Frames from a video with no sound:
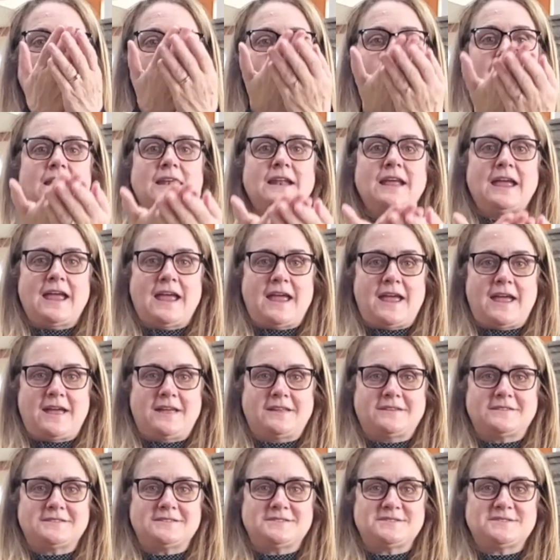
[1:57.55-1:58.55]
and
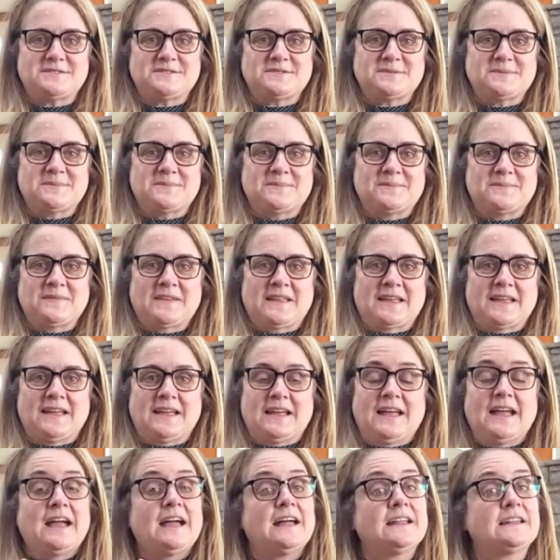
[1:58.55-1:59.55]
hands.
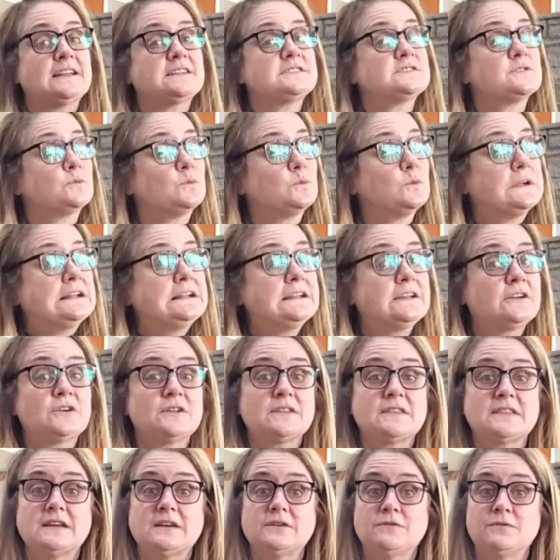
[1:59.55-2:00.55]
And that's a really
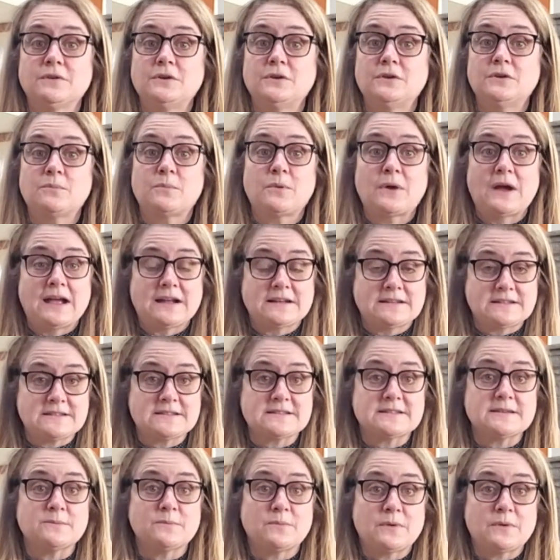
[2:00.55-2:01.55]
good thing for you to
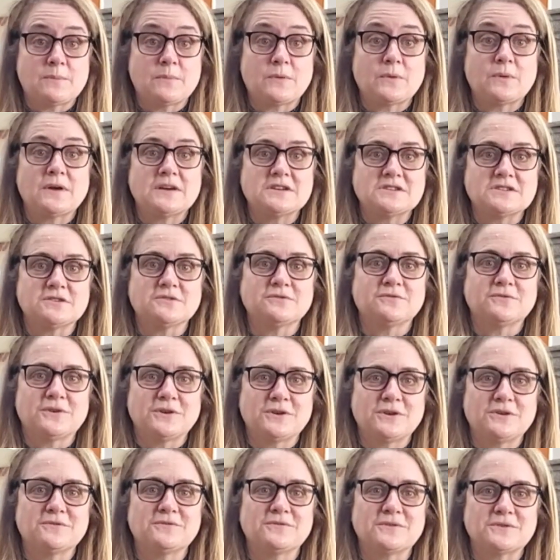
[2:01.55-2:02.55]
practice in preparation for your